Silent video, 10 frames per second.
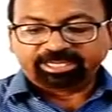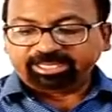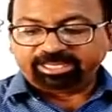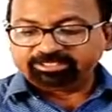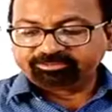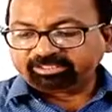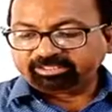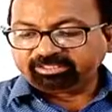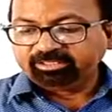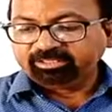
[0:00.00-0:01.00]
matter
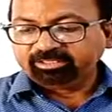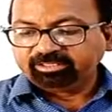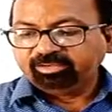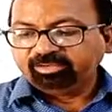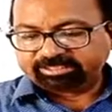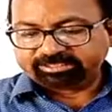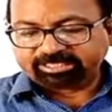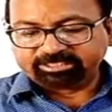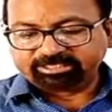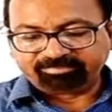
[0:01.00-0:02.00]
because it has
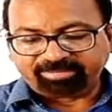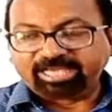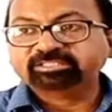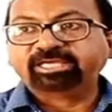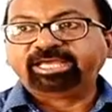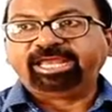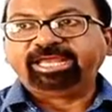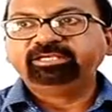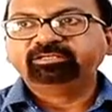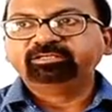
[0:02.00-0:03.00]
mass and
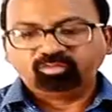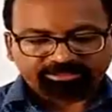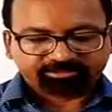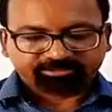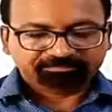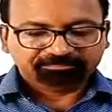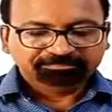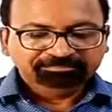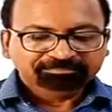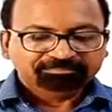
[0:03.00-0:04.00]
weight.
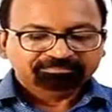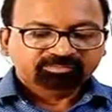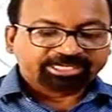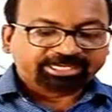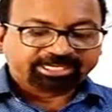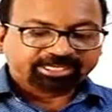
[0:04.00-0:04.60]
Second,